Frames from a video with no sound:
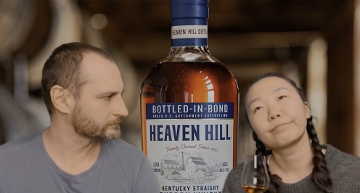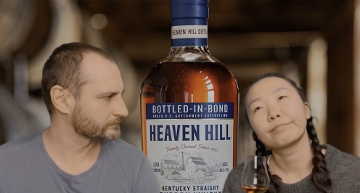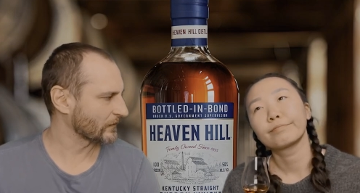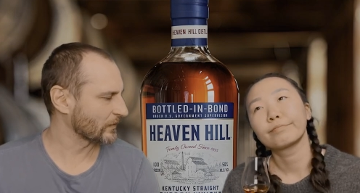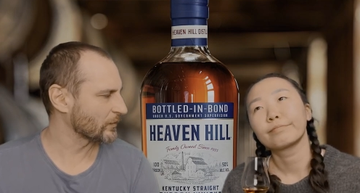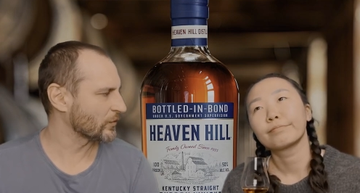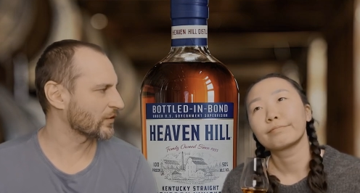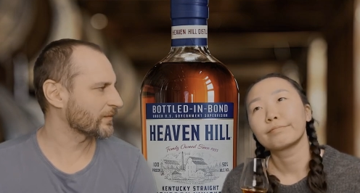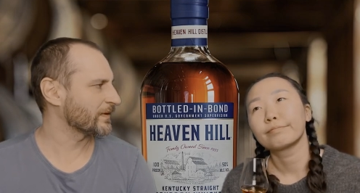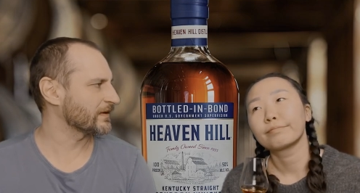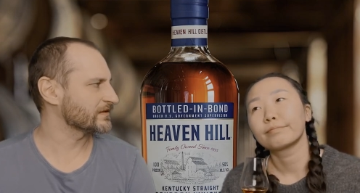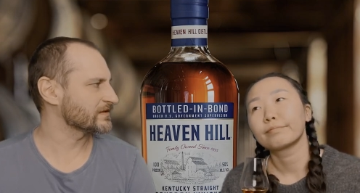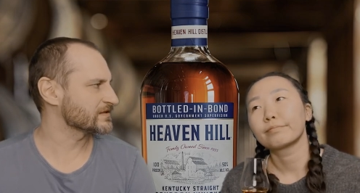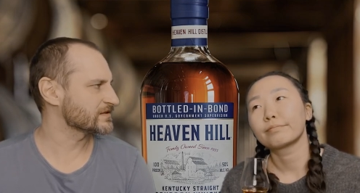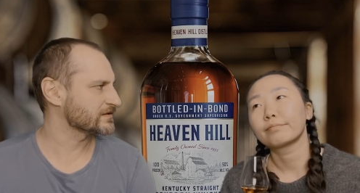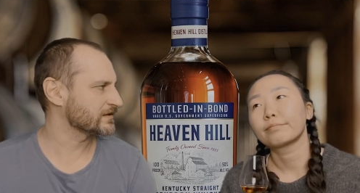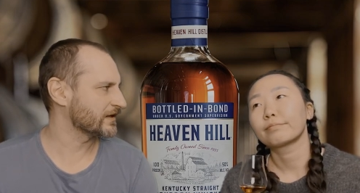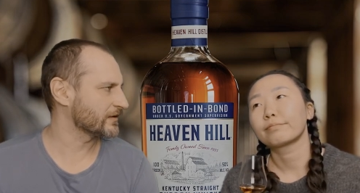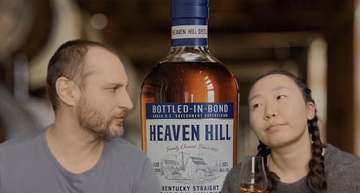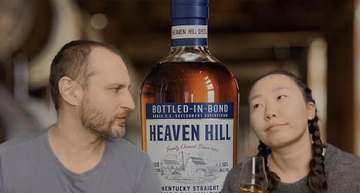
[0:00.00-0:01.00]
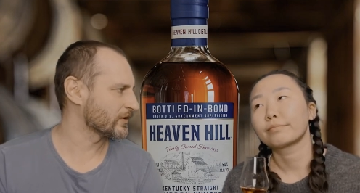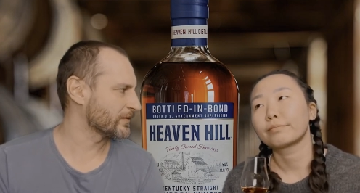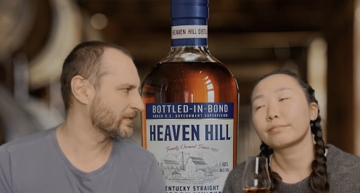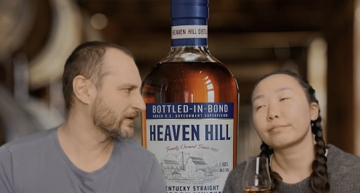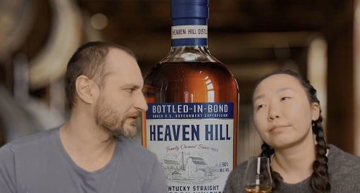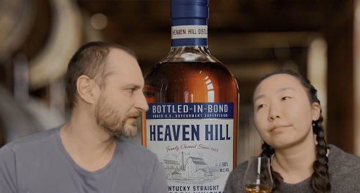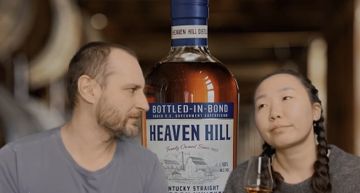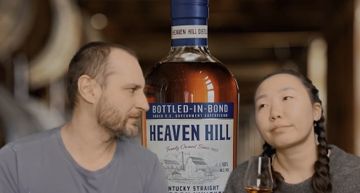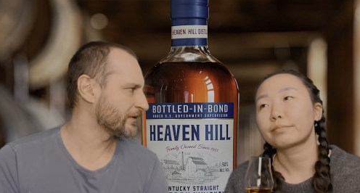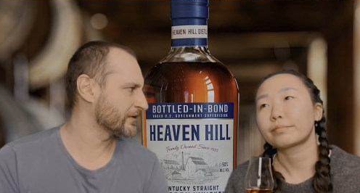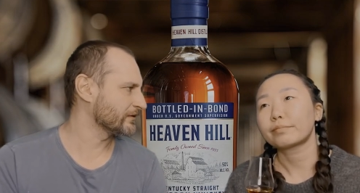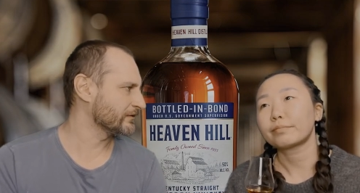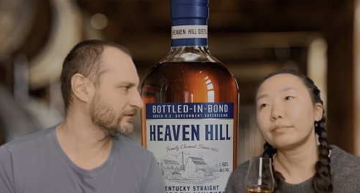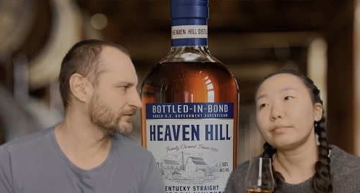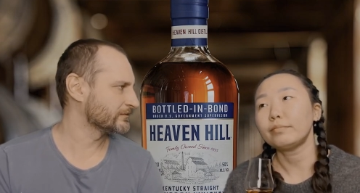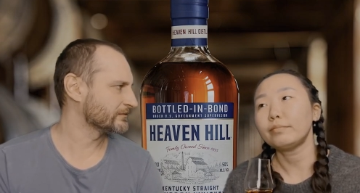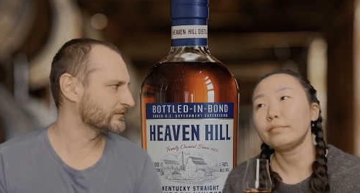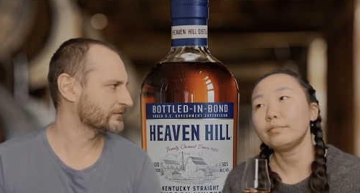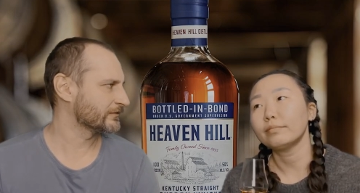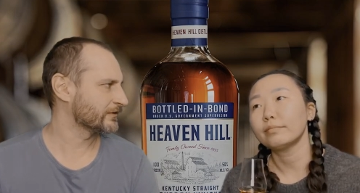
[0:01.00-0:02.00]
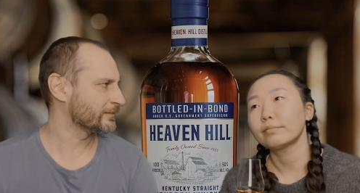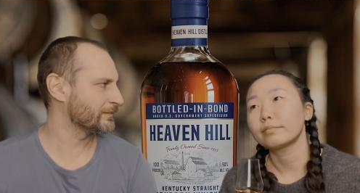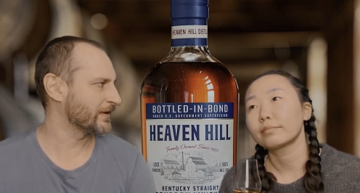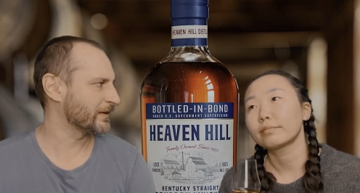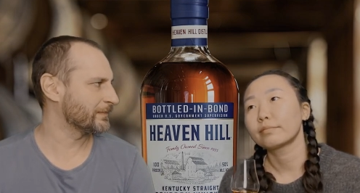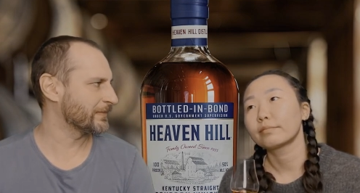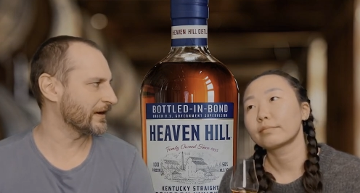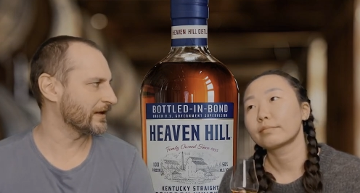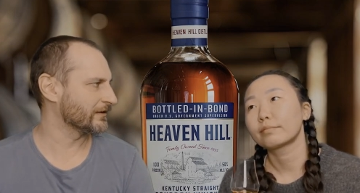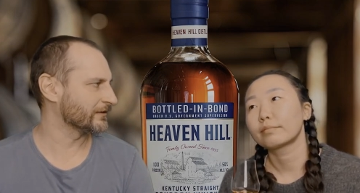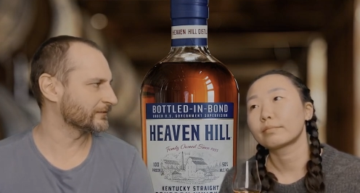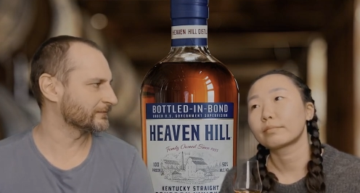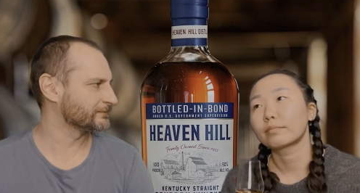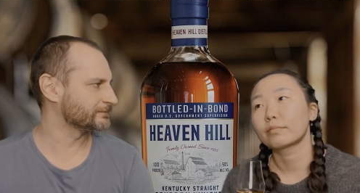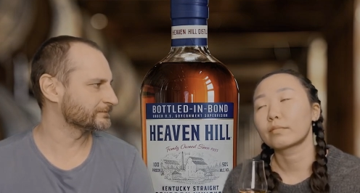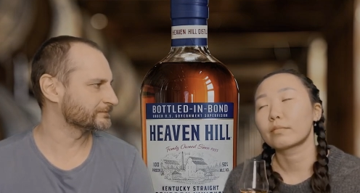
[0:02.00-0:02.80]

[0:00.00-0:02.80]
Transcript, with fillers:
Speaker 1: What about this like what about the middle? The mid palate?